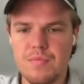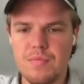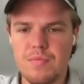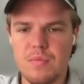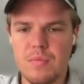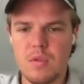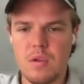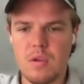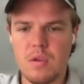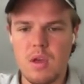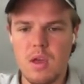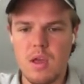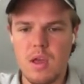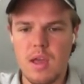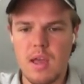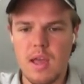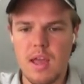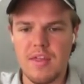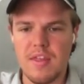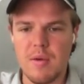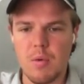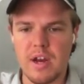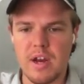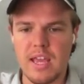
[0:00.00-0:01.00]
And
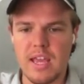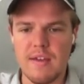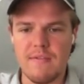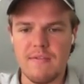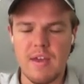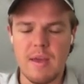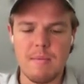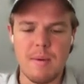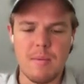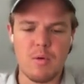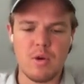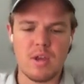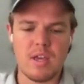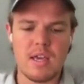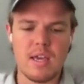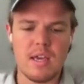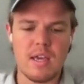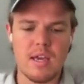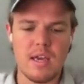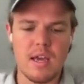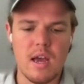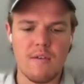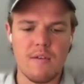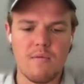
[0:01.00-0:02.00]
then we're gonna give a memory
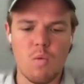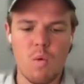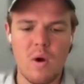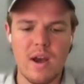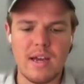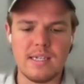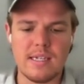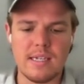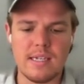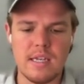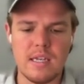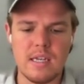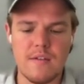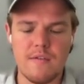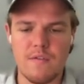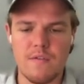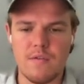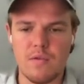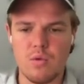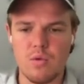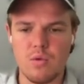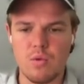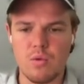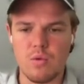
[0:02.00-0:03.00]
key of Y T,
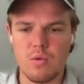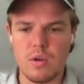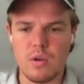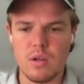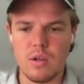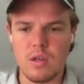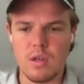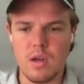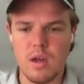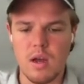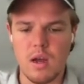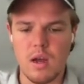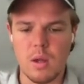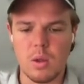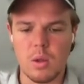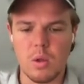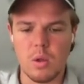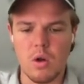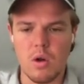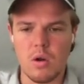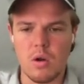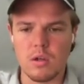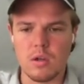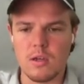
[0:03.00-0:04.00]
food, uh,
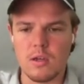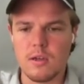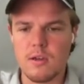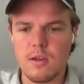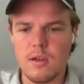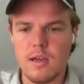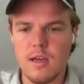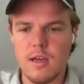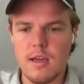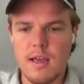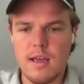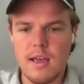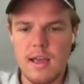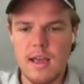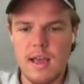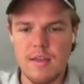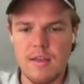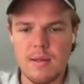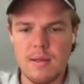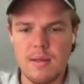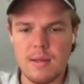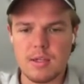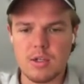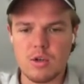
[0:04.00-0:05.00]
long.
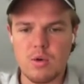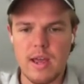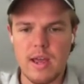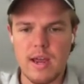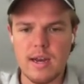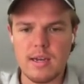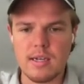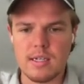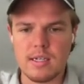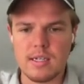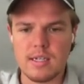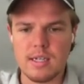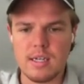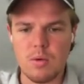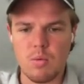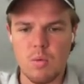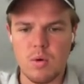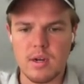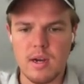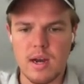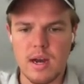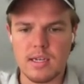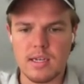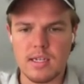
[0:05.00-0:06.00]
And then let's go ahead and see
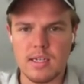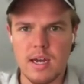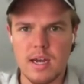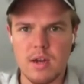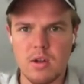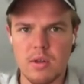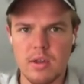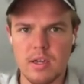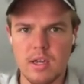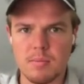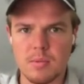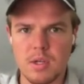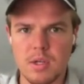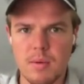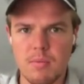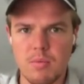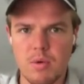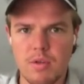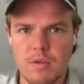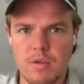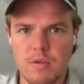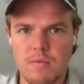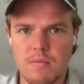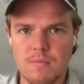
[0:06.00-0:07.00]
what kind of title it comes up
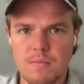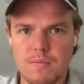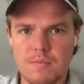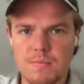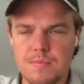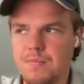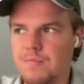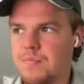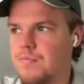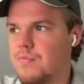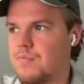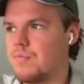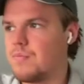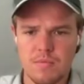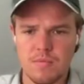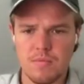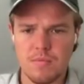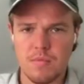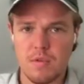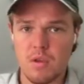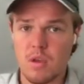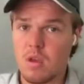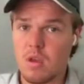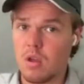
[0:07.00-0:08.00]
with.
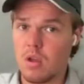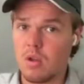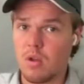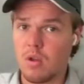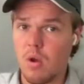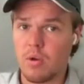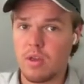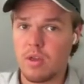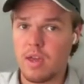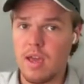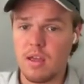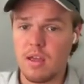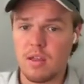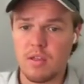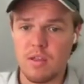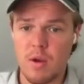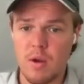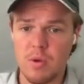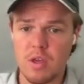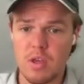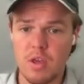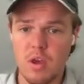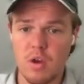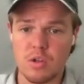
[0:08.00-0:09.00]
Okay, there
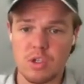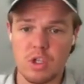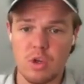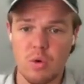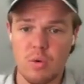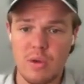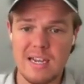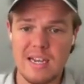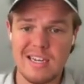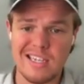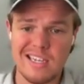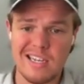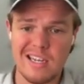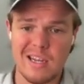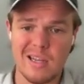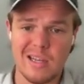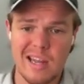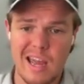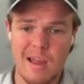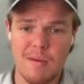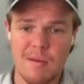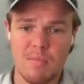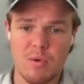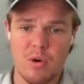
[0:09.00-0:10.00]
we go. So easy
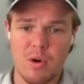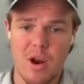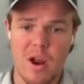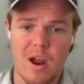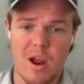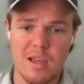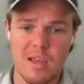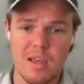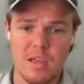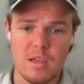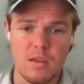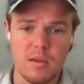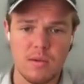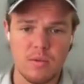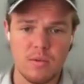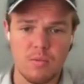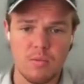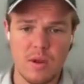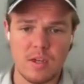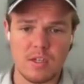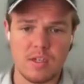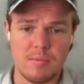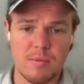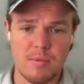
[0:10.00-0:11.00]
lamb biryani
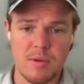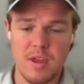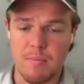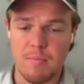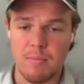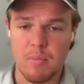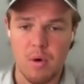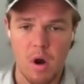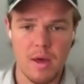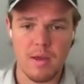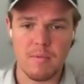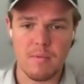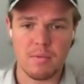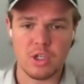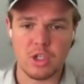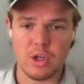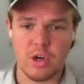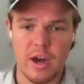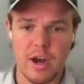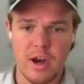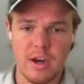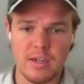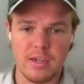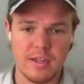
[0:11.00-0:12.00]
recipe. I'm probably butchering
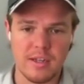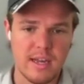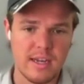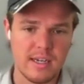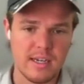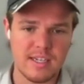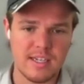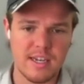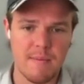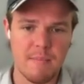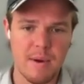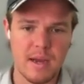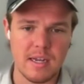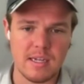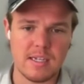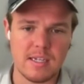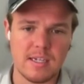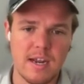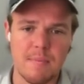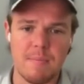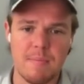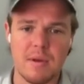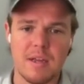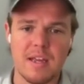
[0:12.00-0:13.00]
how you say that.
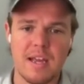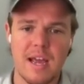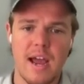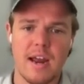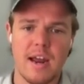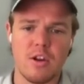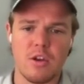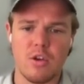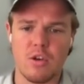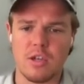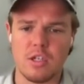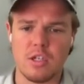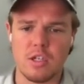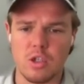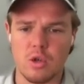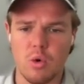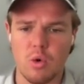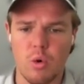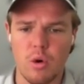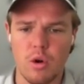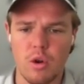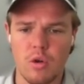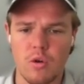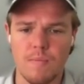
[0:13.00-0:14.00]
Step-by-step guide cooking
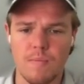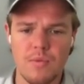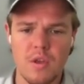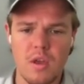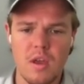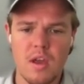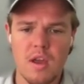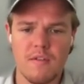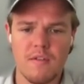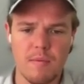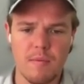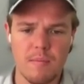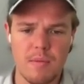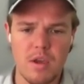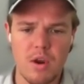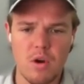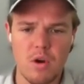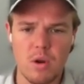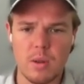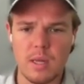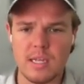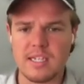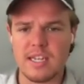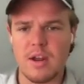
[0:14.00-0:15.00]
tutorial. From here,
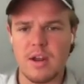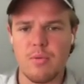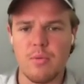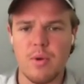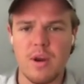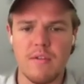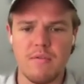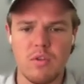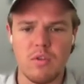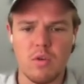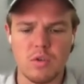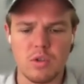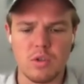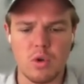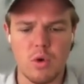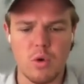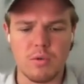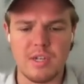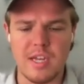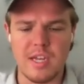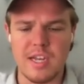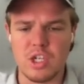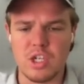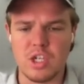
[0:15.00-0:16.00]
let's get rid of those
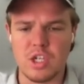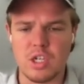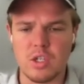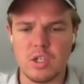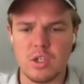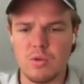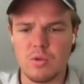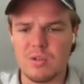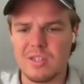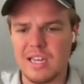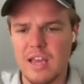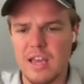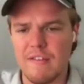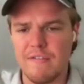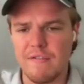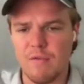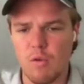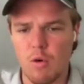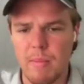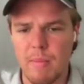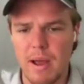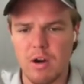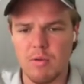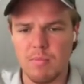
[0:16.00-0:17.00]
quotations using a
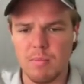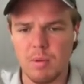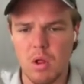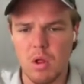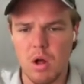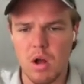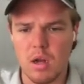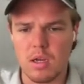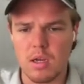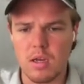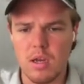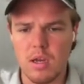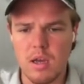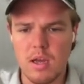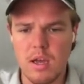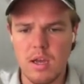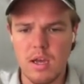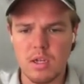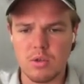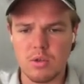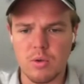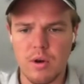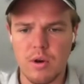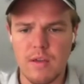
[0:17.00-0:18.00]
formatter block.
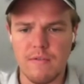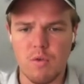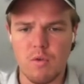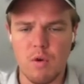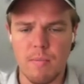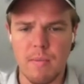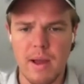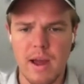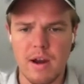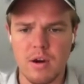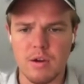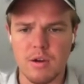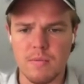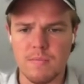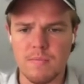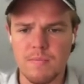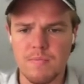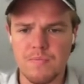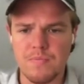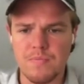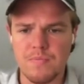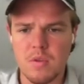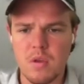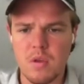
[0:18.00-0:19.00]
Just going to hit formatter.
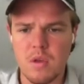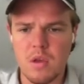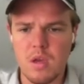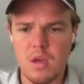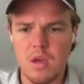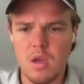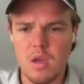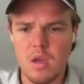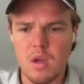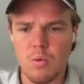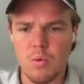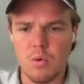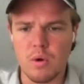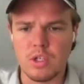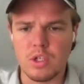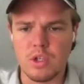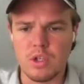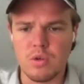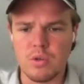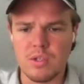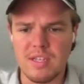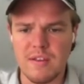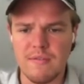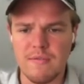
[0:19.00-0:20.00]
We're going to
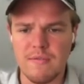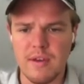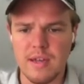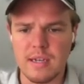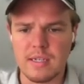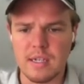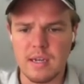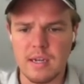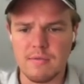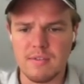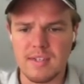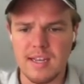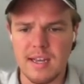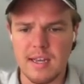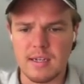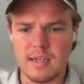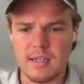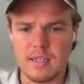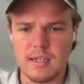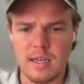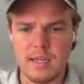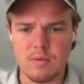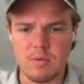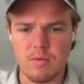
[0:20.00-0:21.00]
choose the event of
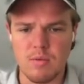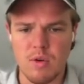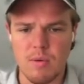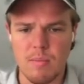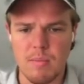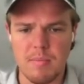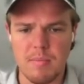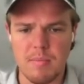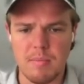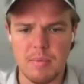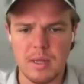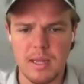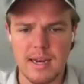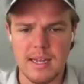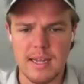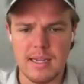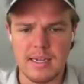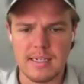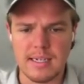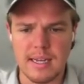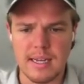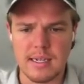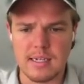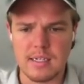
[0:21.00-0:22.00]
text, as we are manipulating
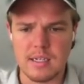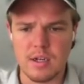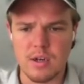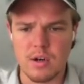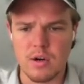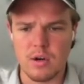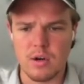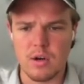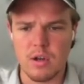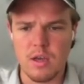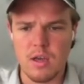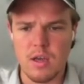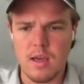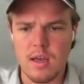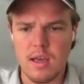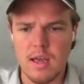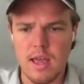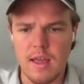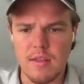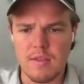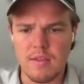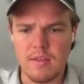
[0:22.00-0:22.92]
text here. And the